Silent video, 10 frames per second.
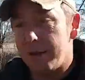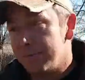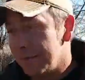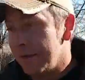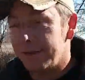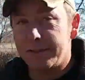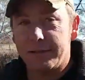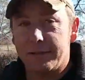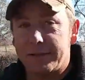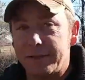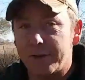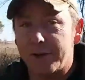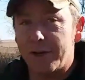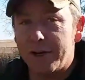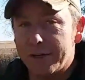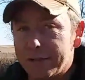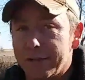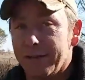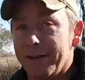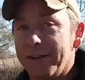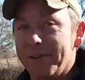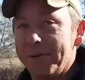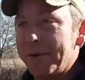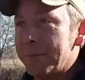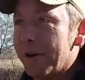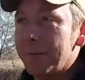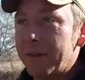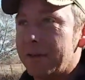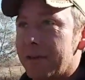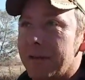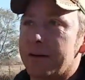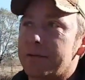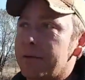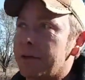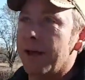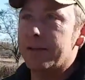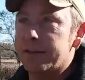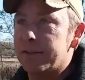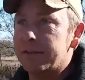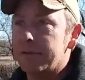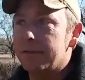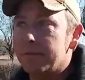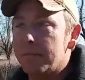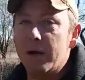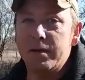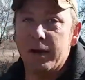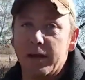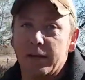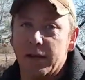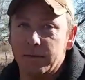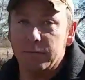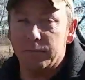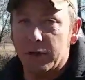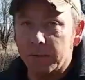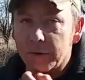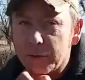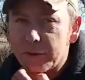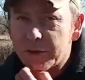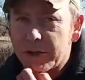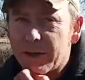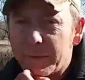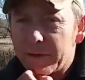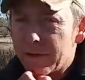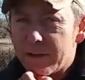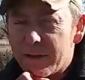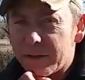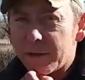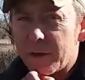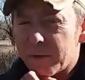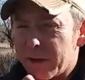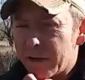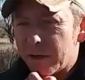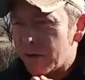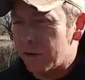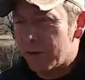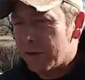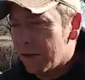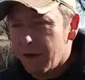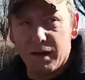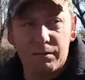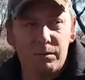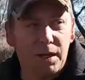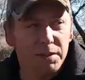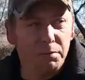Yeah, you can see they're gone. We brought them, I think, last Monday. I brought them to the butcher shop, and they're all ready to go. We got some